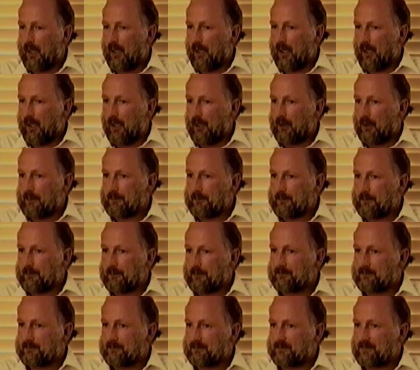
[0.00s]
And
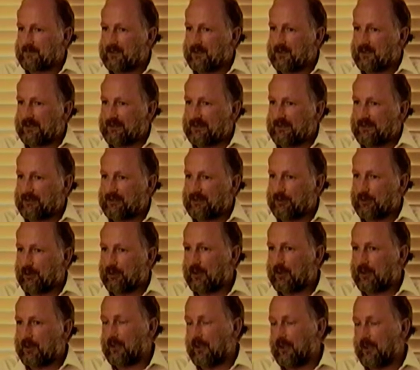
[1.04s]
the
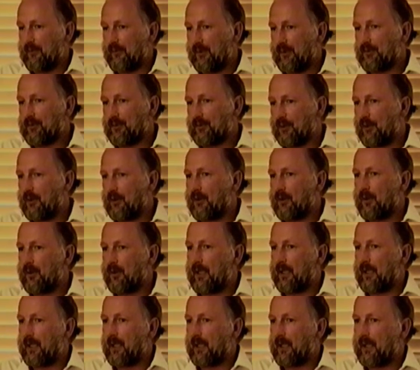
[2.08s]
short of the
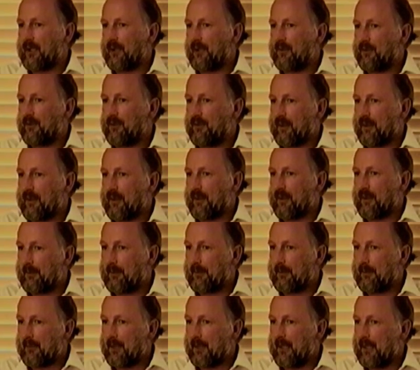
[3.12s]
story is
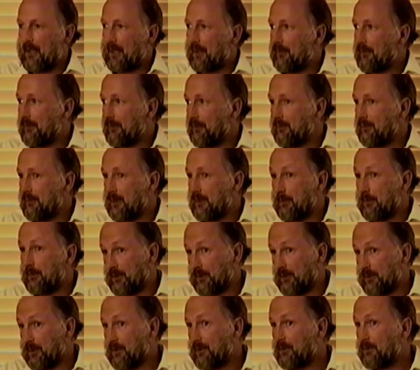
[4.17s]
that I made it through
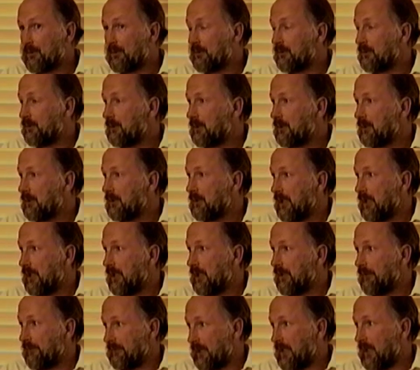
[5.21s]
number 2
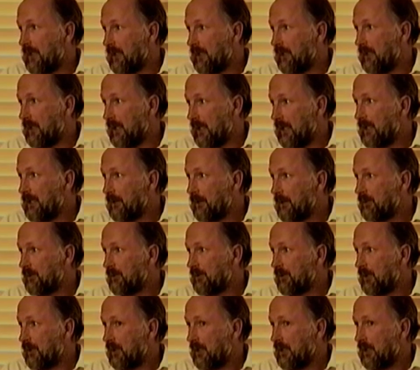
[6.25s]
out of 9
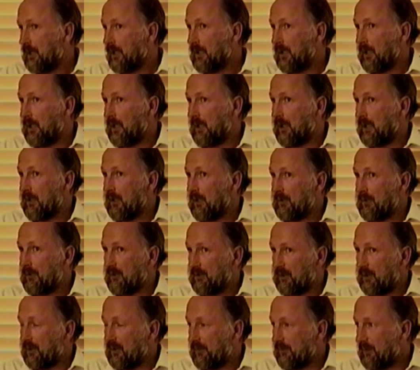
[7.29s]
items, and
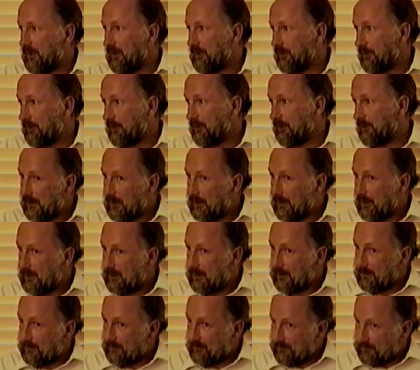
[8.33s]
this individual
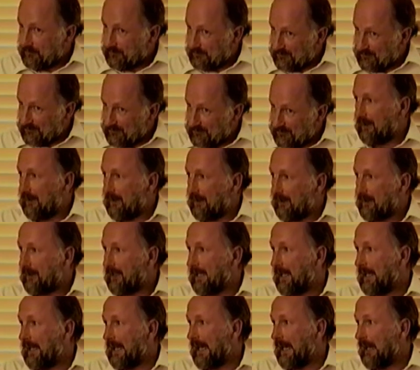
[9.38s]
stated
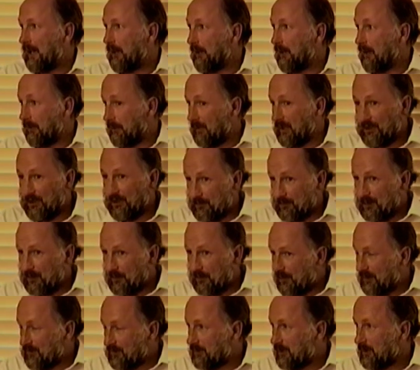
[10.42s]
that our
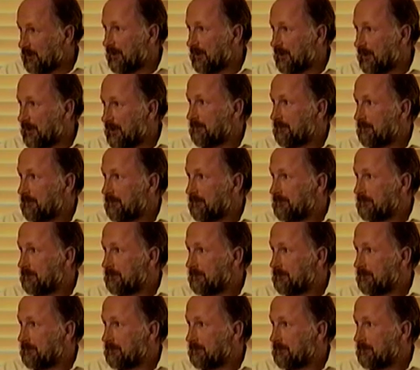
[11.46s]
arrangement was terminated,